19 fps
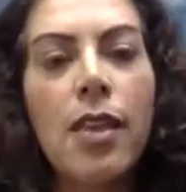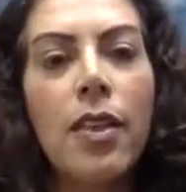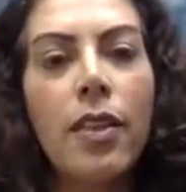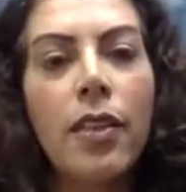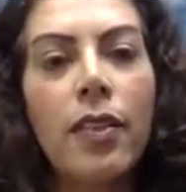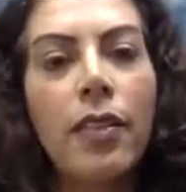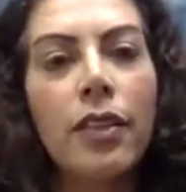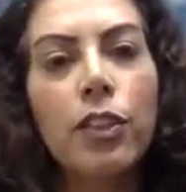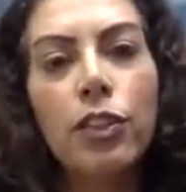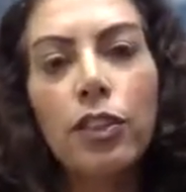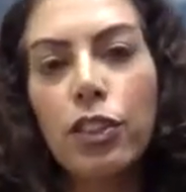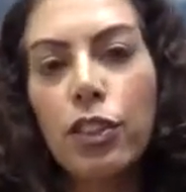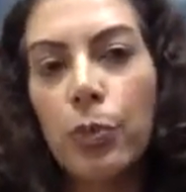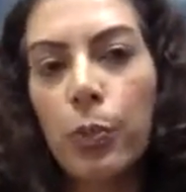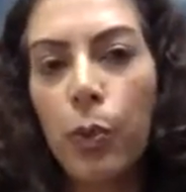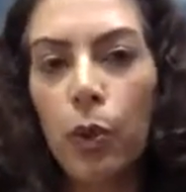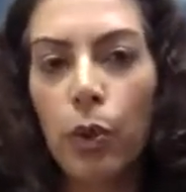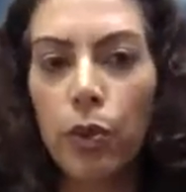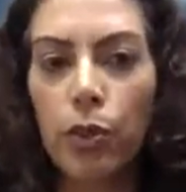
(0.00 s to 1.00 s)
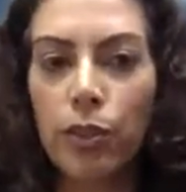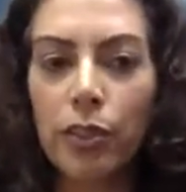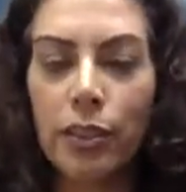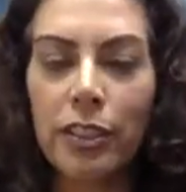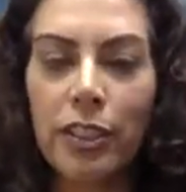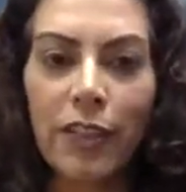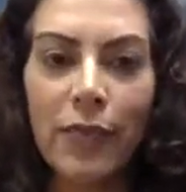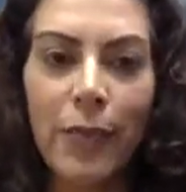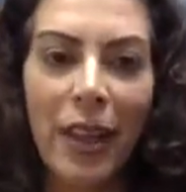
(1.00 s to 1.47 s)
then you just pull
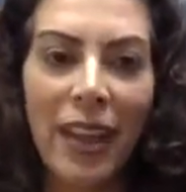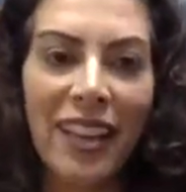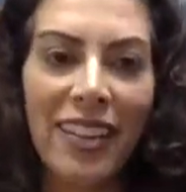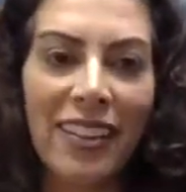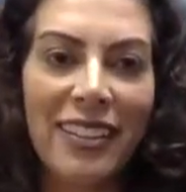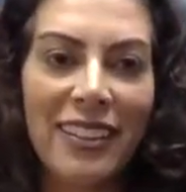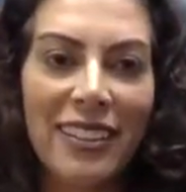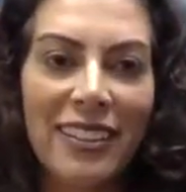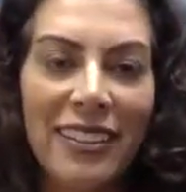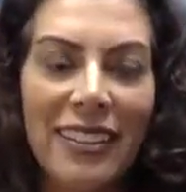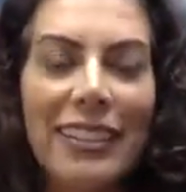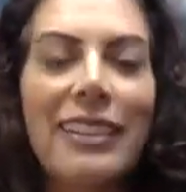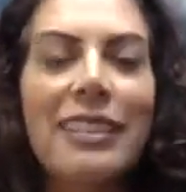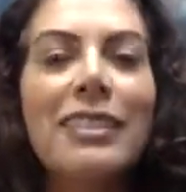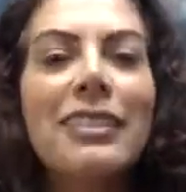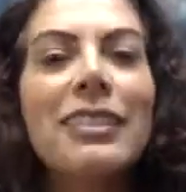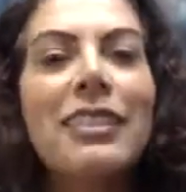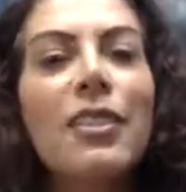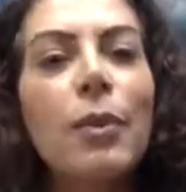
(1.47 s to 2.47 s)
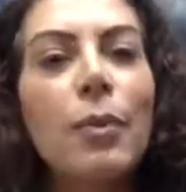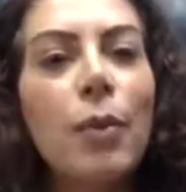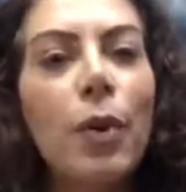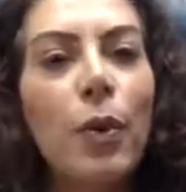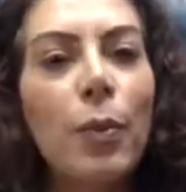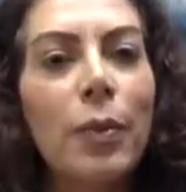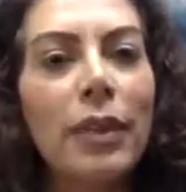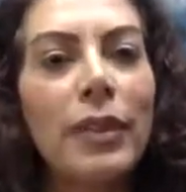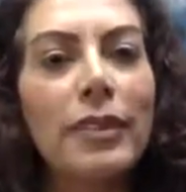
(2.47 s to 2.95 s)
yourself back into the
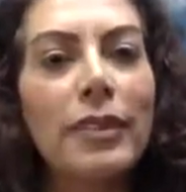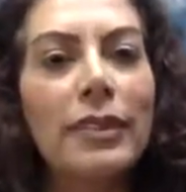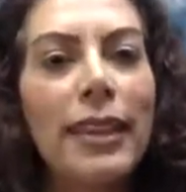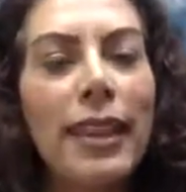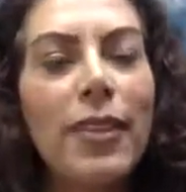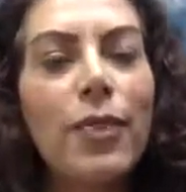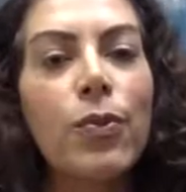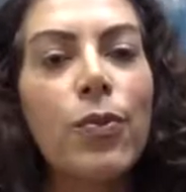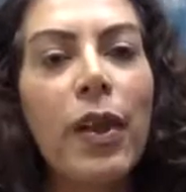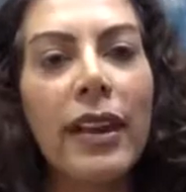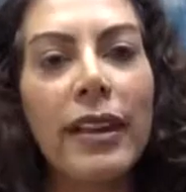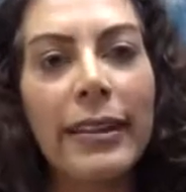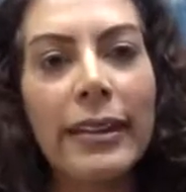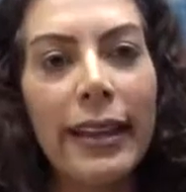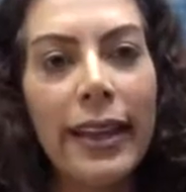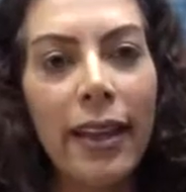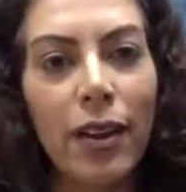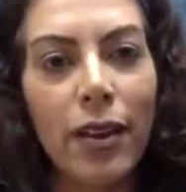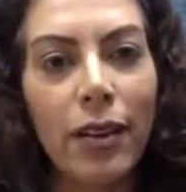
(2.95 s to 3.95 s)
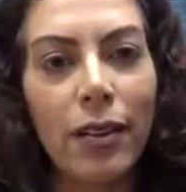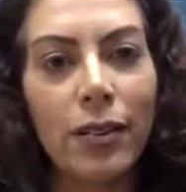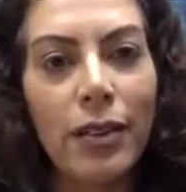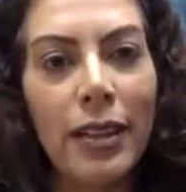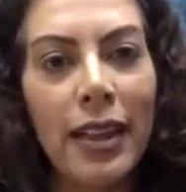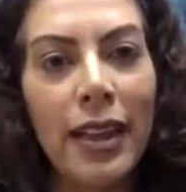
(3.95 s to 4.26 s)
moment and right now